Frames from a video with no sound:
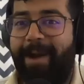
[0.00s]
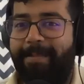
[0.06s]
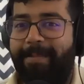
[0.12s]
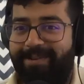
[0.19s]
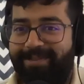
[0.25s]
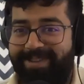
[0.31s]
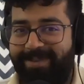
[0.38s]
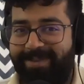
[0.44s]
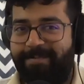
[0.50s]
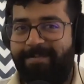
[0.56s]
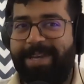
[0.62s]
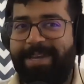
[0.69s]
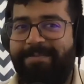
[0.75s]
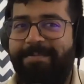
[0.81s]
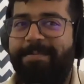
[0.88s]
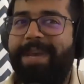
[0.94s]
about the
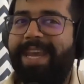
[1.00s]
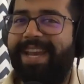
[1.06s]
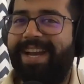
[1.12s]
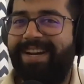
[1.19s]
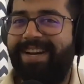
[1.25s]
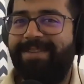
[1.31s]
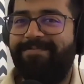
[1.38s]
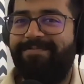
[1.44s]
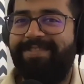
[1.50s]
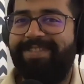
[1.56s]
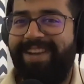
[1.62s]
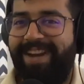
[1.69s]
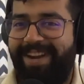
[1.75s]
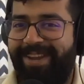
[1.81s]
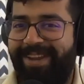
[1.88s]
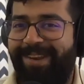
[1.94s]
big mega
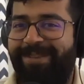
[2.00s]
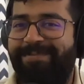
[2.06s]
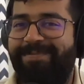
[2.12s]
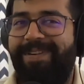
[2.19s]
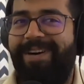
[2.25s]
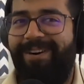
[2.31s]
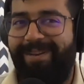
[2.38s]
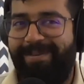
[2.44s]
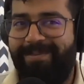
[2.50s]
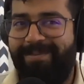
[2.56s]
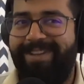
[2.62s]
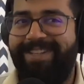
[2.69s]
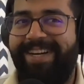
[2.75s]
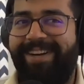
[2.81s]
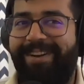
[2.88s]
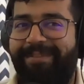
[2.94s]
study group or
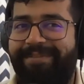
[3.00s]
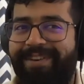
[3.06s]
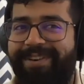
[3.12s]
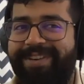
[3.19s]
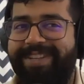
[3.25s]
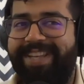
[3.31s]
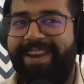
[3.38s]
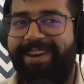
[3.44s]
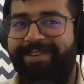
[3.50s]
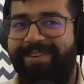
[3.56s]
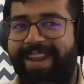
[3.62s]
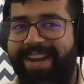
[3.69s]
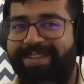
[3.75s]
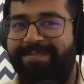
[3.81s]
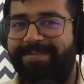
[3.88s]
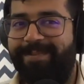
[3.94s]
project of yours, can you
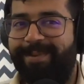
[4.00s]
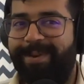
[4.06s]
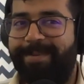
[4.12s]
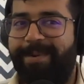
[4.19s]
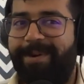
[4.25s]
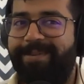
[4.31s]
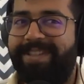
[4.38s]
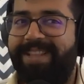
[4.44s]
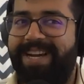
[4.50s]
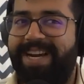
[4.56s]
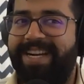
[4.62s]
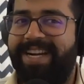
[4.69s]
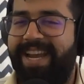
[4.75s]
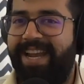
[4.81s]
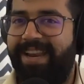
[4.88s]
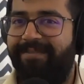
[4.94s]
tell us more about
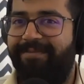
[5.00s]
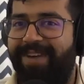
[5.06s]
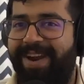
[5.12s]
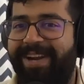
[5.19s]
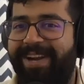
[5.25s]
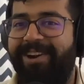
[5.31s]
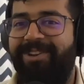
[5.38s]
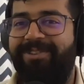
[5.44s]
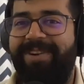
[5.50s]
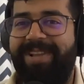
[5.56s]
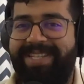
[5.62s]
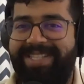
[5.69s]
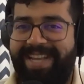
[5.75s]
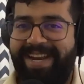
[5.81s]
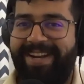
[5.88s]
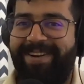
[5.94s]
that, and why did you
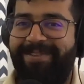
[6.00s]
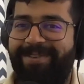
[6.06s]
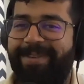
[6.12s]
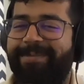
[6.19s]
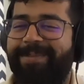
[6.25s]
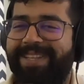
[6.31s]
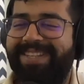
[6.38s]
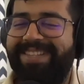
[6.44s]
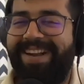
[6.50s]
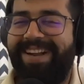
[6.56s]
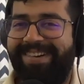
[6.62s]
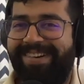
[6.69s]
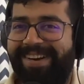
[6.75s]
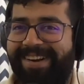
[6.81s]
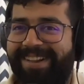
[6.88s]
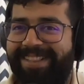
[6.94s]
decide to even
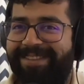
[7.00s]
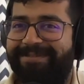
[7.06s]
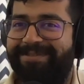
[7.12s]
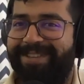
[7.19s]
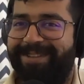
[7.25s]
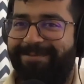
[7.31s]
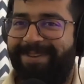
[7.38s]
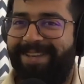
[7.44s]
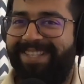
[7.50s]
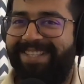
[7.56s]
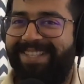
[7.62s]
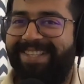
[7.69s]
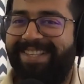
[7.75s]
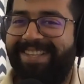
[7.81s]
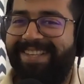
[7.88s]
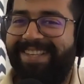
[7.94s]
start it in the first place?